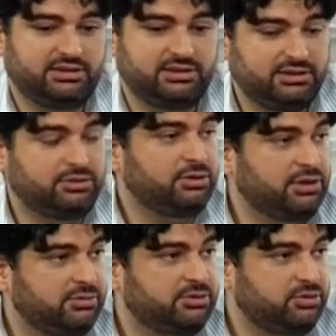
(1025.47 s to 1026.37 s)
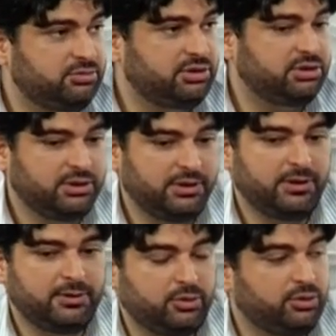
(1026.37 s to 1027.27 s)
this all comes from the
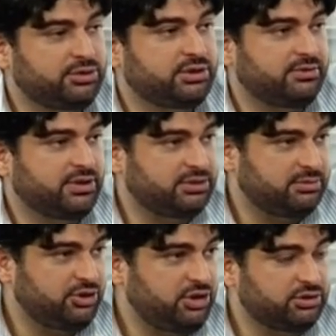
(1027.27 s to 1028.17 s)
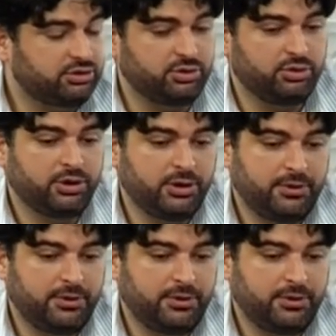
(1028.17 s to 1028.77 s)
policies of Azerbaijan. So